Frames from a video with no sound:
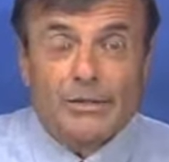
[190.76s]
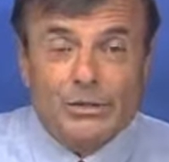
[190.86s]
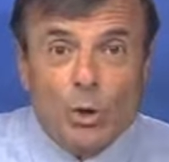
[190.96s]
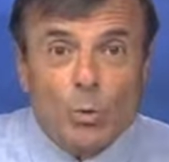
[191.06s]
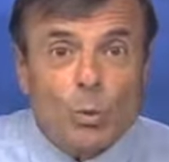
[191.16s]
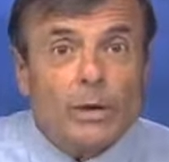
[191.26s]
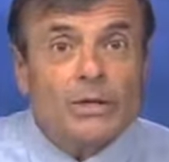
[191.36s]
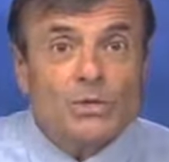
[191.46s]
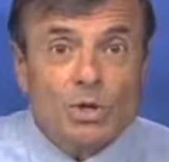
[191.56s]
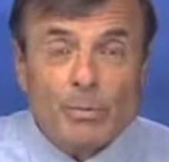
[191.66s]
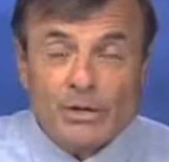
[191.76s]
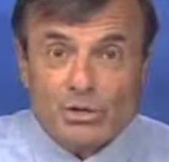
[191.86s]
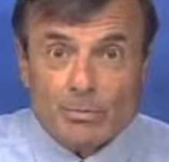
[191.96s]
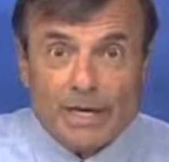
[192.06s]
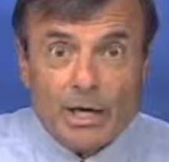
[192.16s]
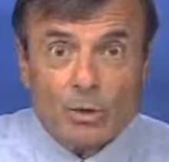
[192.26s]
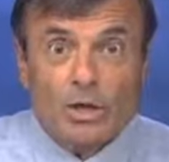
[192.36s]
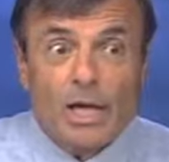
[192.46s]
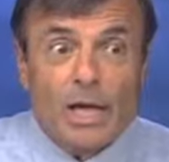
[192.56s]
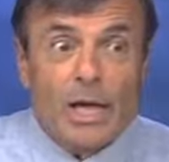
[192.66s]
Don't worry so much about
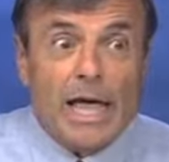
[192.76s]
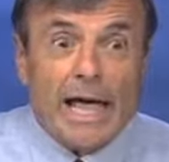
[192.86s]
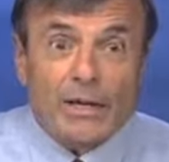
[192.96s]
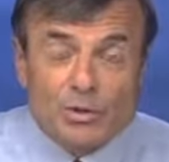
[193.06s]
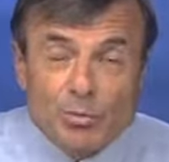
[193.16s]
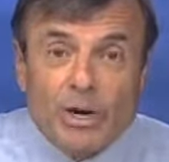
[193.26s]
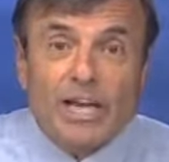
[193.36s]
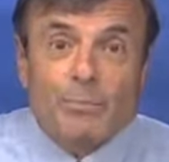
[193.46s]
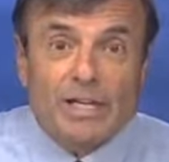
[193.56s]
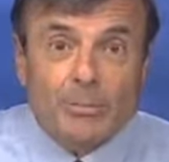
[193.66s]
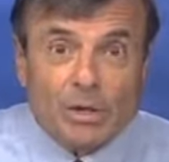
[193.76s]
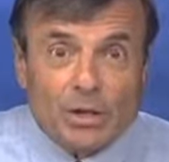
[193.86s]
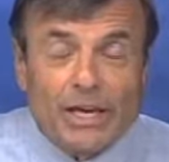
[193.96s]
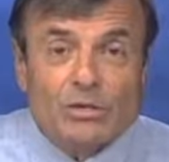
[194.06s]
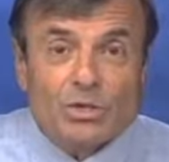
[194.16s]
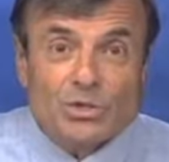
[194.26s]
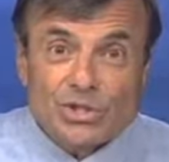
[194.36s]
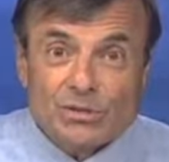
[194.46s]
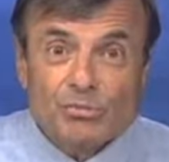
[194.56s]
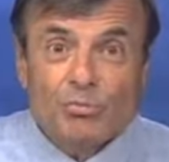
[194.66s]
algebraic
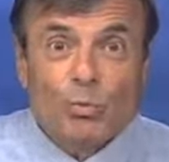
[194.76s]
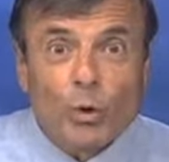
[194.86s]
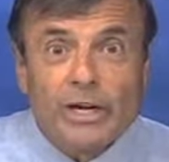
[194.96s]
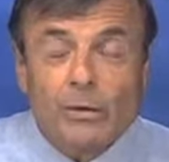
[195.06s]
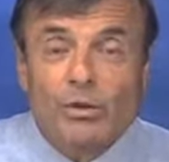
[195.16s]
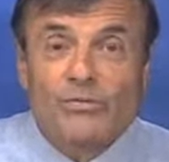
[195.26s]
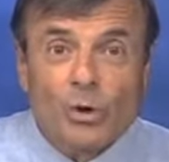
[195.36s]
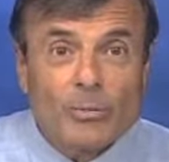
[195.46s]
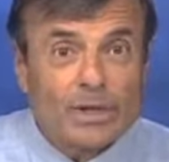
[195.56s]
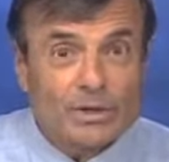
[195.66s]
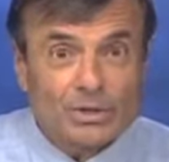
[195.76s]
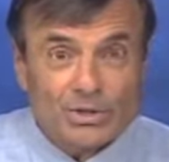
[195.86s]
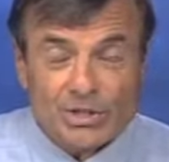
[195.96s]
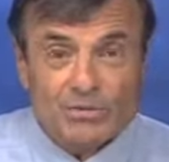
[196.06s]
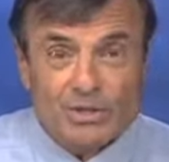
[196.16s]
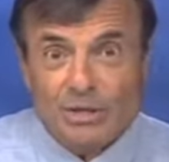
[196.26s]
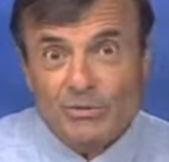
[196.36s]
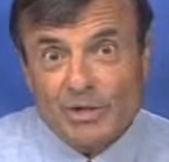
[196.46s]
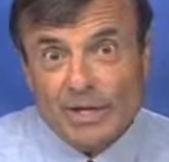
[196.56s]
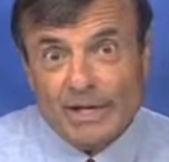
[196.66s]
manipulations and working with formulas
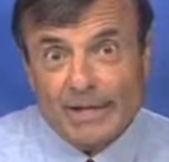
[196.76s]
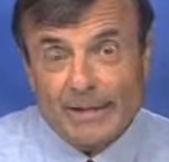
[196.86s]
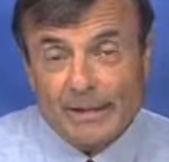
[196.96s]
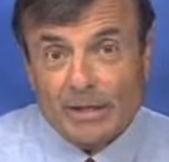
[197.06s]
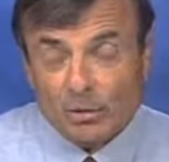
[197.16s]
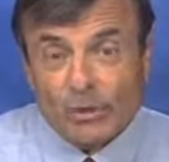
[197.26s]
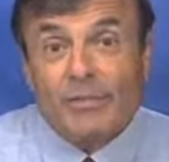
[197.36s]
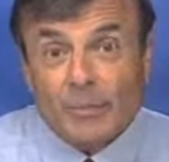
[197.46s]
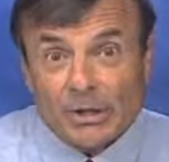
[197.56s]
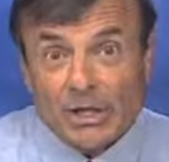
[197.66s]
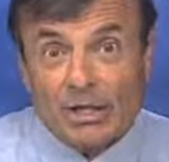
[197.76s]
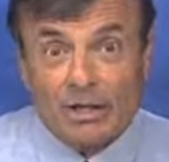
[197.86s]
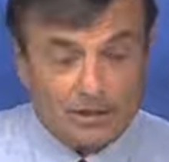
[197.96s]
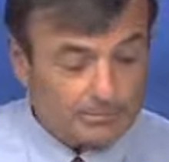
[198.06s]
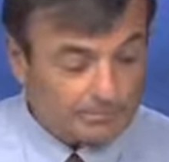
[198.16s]
and arithmetic.